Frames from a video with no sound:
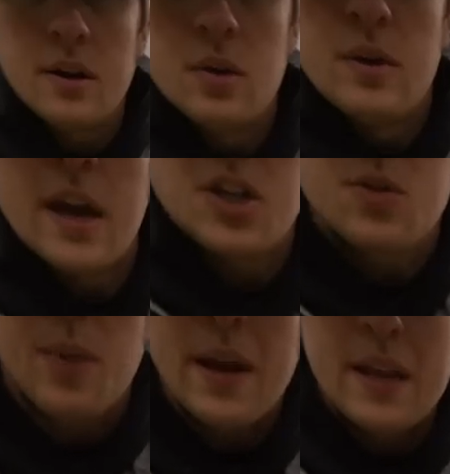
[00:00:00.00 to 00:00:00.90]
to not
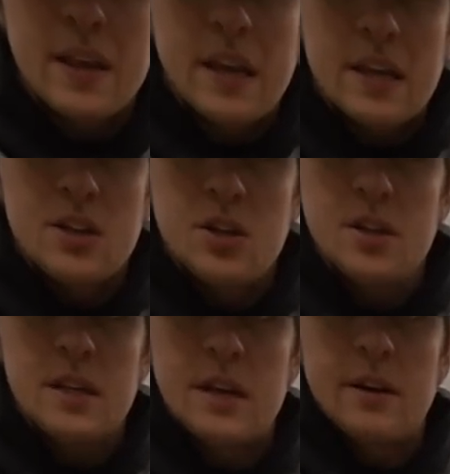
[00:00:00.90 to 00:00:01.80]
just break in the
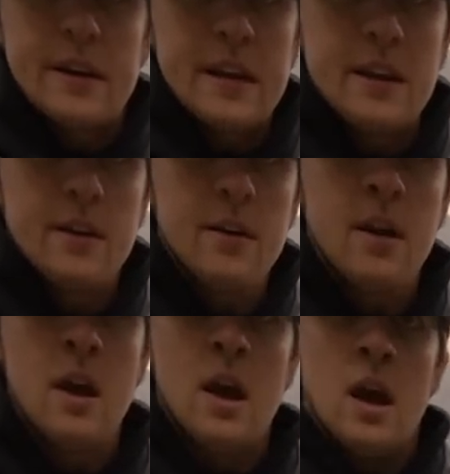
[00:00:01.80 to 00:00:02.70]
hinges here and here,
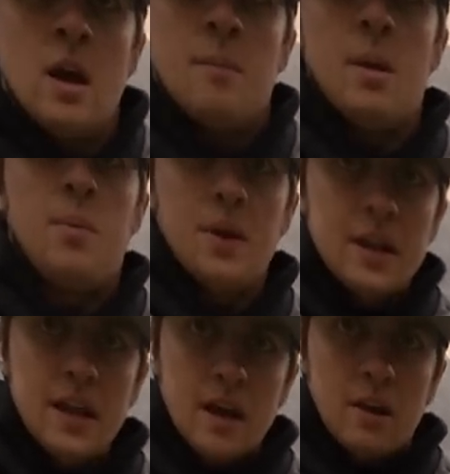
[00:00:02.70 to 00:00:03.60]
but
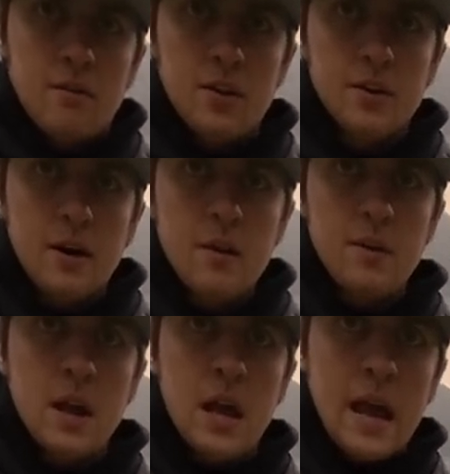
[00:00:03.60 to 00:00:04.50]
putting that glove on the
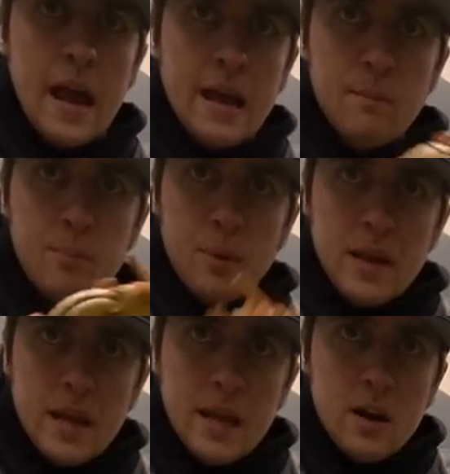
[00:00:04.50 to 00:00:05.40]
ground and
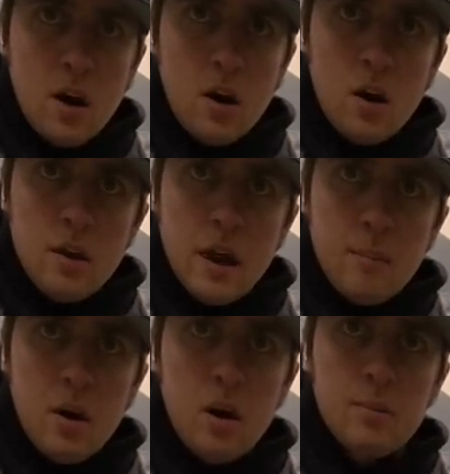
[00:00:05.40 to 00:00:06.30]
breaking in all
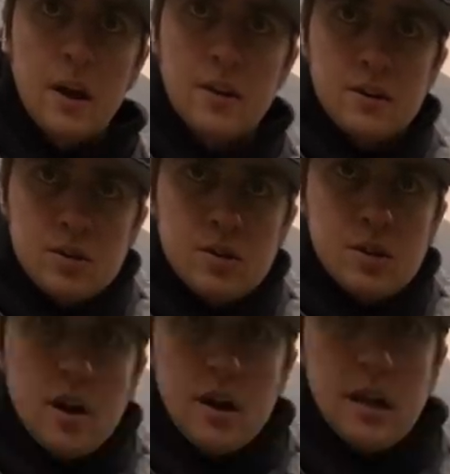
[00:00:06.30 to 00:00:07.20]
that palm leather. So
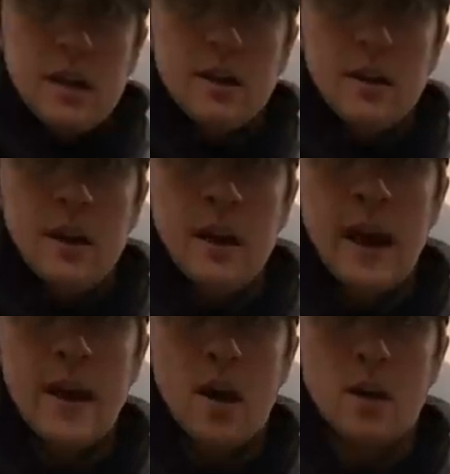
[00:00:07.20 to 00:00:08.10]
starting here
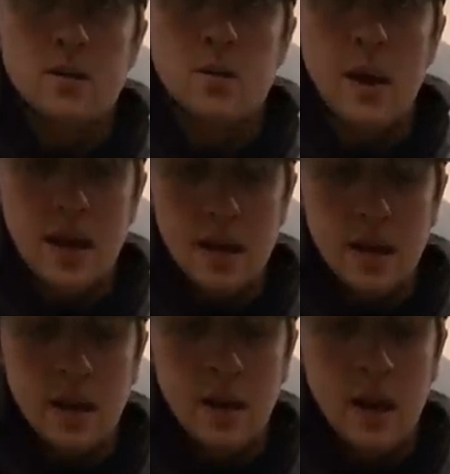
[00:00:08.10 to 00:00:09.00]
and also
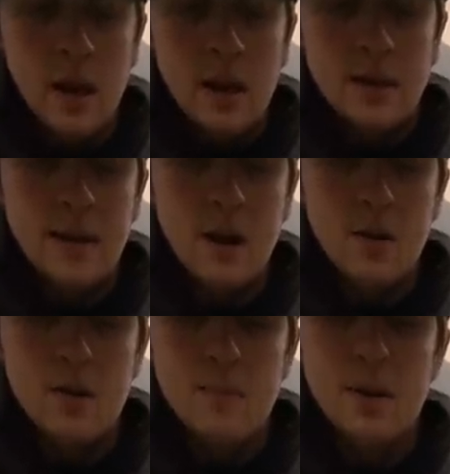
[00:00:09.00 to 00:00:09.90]
hitting
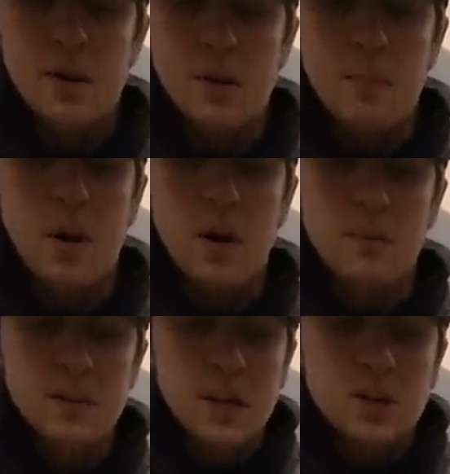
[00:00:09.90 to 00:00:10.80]
down in the middle of the
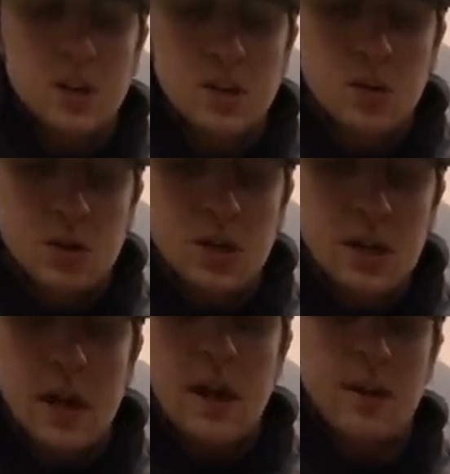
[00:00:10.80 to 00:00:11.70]
palm section to squish it
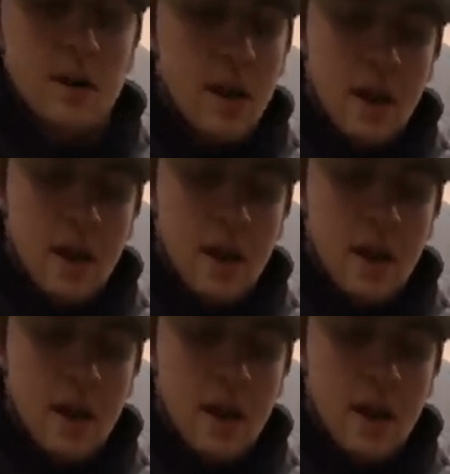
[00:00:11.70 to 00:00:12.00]
together,